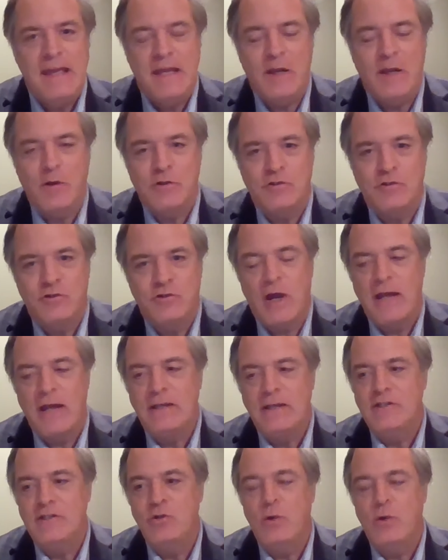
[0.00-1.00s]
You know, trying
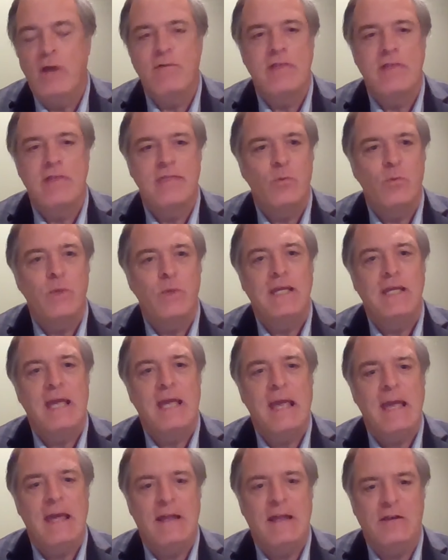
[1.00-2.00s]
to do everything we
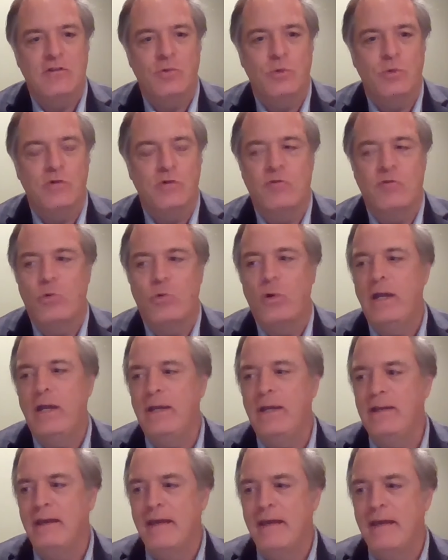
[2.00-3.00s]
can to
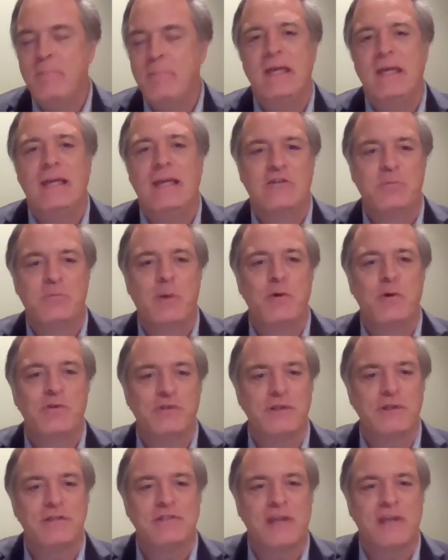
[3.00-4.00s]
avoid being exposed
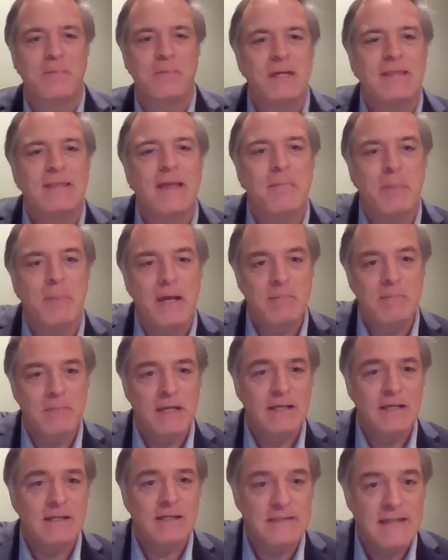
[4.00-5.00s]
to something that might
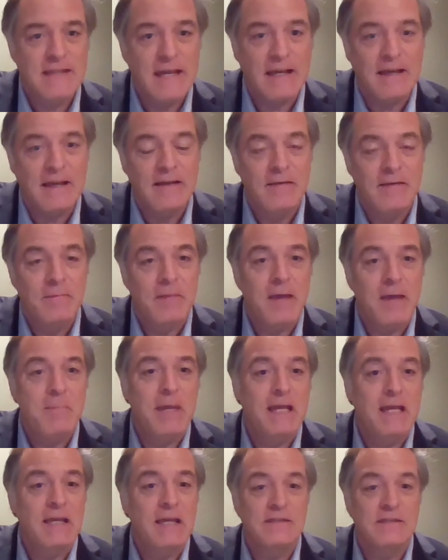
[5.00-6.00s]
make us sick, might
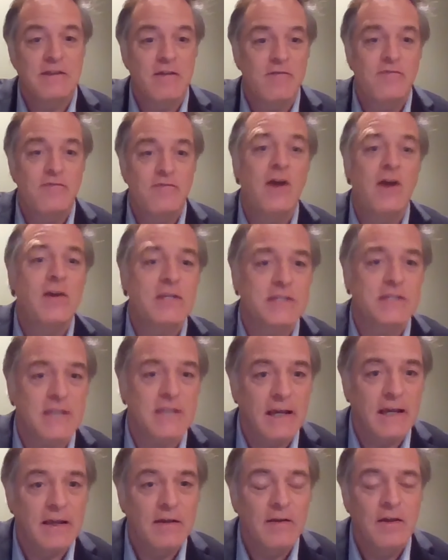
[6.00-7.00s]
make us very
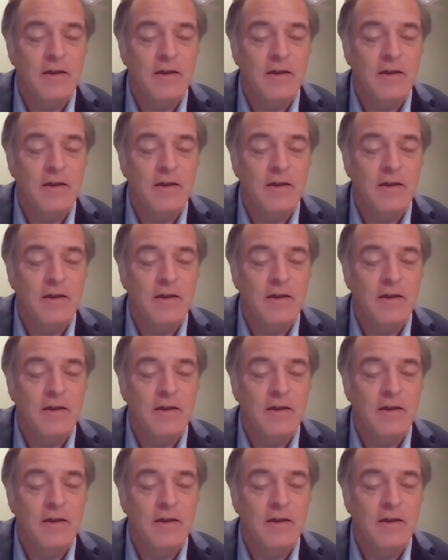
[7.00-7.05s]
sick.